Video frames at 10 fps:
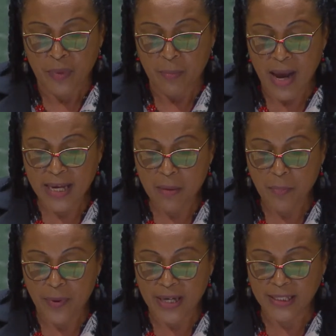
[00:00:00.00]
Madam
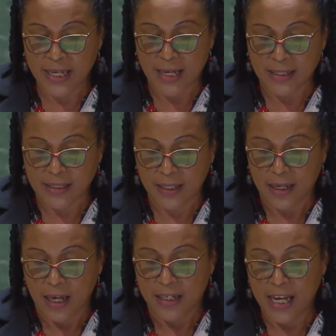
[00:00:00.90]
President,
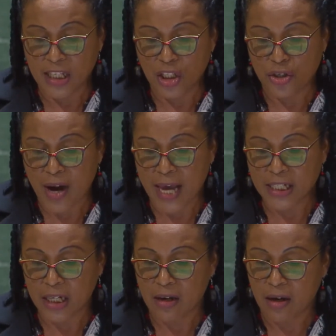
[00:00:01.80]
these
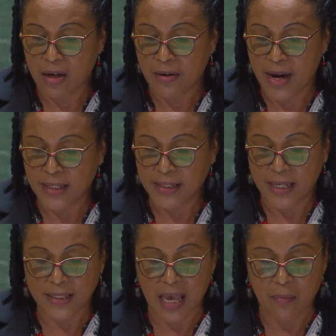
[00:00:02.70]
tragic
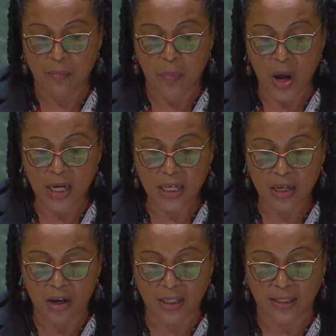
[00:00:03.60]
occurrences
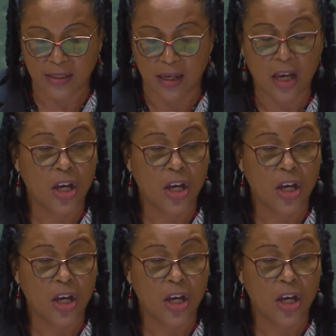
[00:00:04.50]
embolden us